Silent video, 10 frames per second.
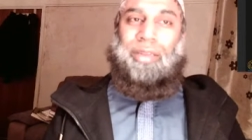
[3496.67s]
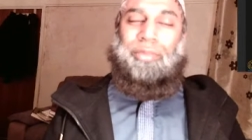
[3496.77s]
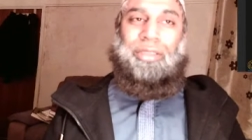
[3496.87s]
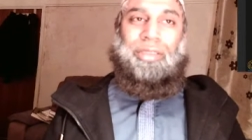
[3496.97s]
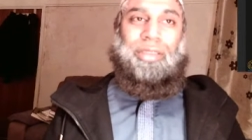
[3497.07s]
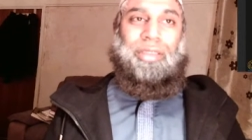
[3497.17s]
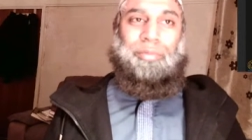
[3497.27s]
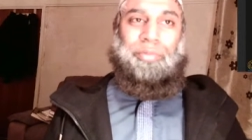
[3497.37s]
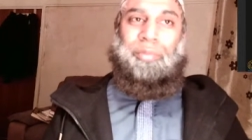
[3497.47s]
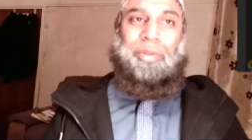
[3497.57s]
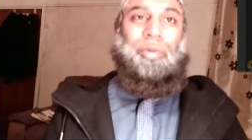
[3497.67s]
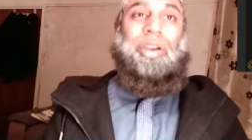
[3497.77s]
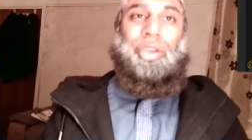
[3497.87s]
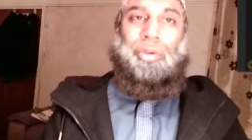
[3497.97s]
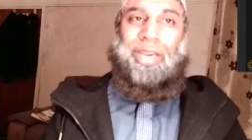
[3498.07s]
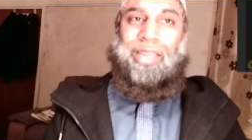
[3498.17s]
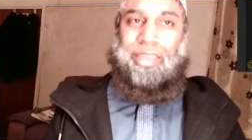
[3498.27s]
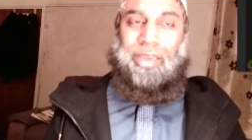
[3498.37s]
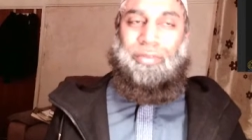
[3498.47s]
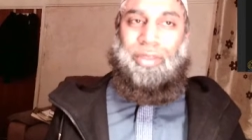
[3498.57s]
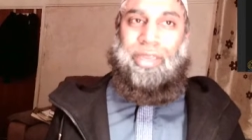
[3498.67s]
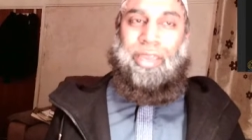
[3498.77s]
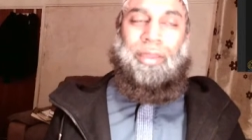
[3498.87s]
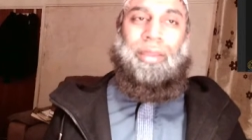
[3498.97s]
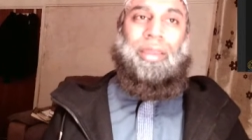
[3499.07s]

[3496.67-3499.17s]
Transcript: I mean, people were human at the end of the day,